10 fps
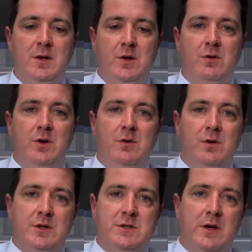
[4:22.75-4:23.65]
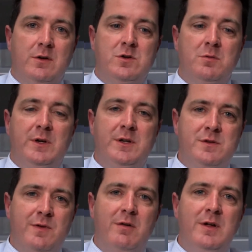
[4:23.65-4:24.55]
you've got to stay on top, because it's
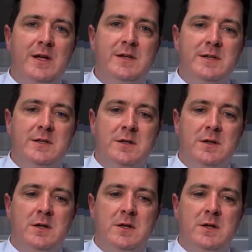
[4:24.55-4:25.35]
very easy to